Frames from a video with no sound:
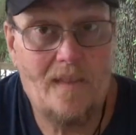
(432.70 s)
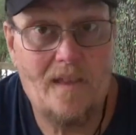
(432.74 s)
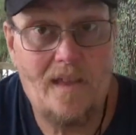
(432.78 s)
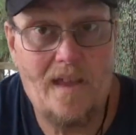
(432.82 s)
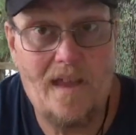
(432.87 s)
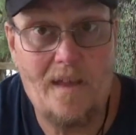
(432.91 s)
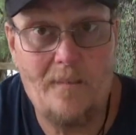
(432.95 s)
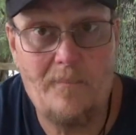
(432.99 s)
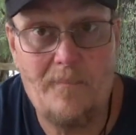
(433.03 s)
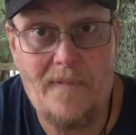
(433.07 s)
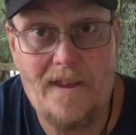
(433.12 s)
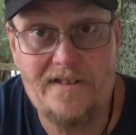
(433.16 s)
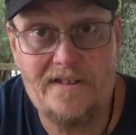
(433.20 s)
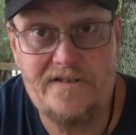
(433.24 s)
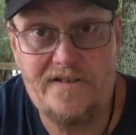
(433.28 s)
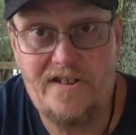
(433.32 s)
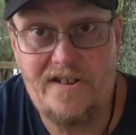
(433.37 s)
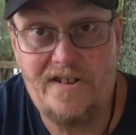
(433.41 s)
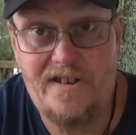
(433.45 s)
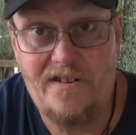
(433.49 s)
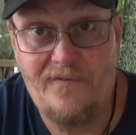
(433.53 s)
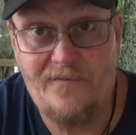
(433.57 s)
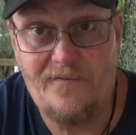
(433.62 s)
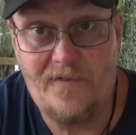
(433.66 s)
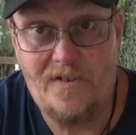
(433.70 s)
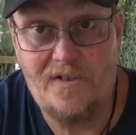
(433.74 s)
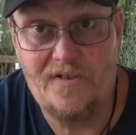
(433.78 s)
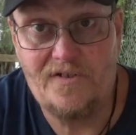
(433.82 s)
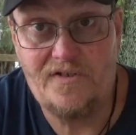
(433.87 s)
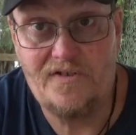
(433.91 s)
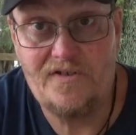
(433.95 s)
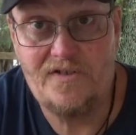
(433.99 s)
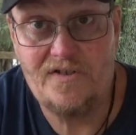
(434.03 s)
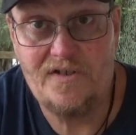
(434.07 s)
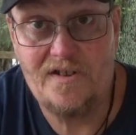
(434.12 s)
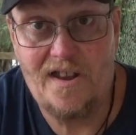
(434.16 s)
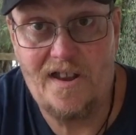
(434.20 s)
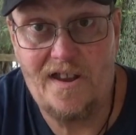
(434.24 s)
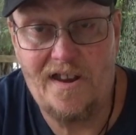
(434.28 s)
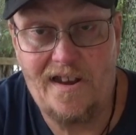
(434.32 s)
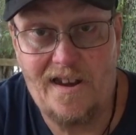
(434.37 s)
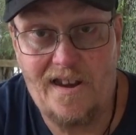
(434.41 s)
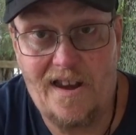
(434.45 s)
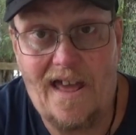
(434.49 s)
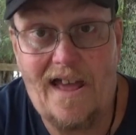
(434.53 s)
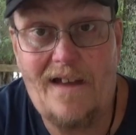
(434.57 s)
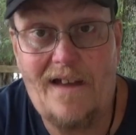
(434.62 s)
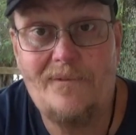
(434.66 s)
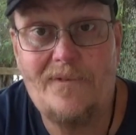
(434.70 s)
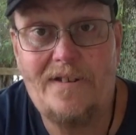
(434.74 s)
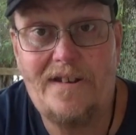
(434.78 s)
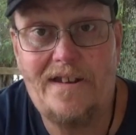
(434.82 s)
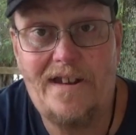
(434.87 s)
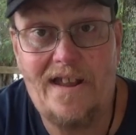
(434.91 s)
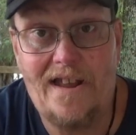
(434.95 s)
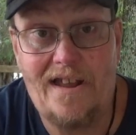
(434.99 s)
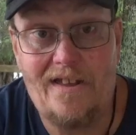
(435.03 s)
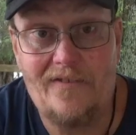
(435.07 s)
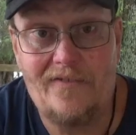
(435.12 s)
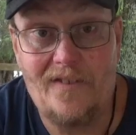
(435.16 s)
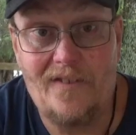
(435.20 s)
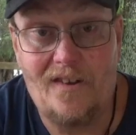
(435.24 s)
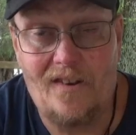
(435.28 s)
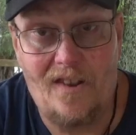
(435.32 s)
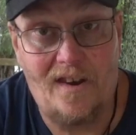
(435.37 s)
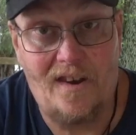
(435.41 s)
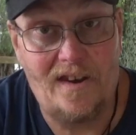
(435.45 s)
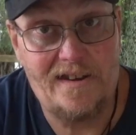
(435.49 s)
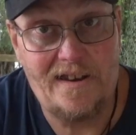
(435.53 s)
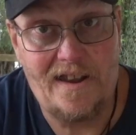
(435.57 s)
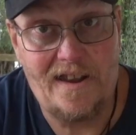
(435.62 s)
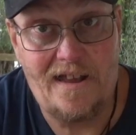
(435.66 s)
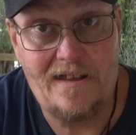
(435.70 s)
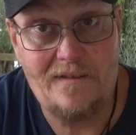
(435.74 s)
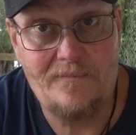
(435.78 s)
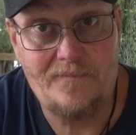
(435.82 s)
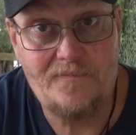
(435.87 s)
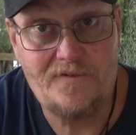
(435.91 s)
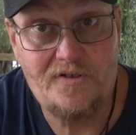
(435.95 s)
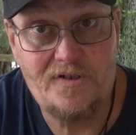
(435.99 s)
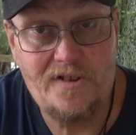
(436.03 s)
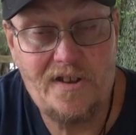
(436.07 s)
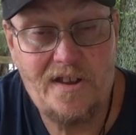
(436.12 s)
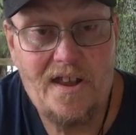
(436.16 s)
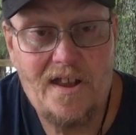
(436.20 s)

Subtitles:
It makes a difference in life and death a lot of times.